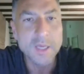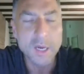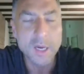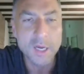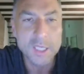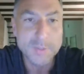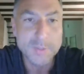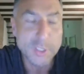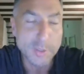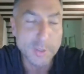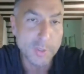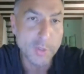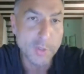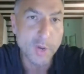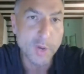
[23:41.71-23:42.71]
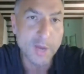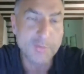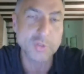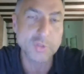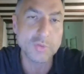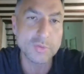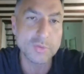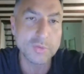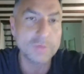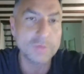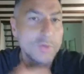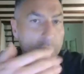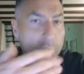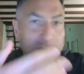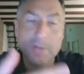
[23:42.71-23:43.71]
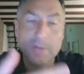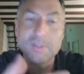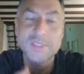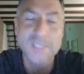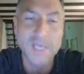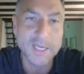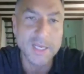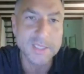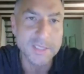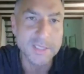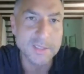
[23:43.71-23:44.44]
especially when you have to downsize,